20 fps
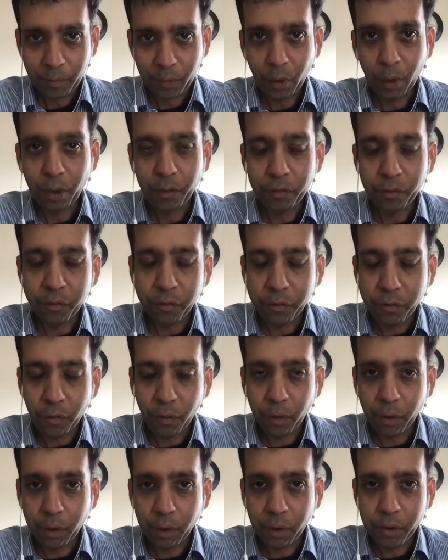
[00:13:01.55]
or
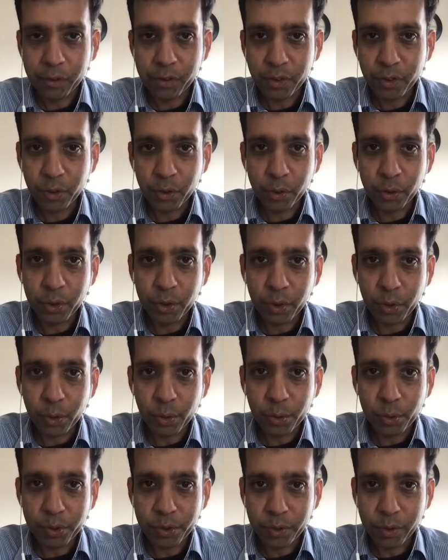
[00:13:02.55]
to
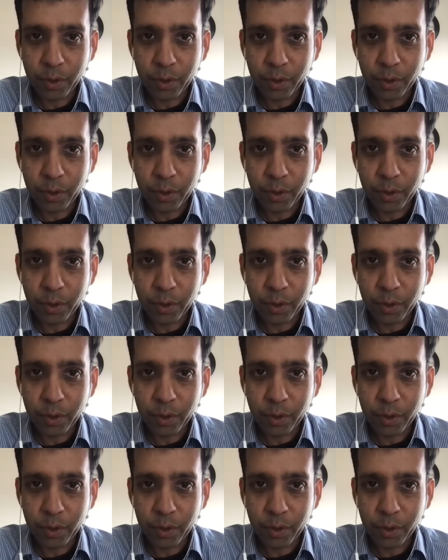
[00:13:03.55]
use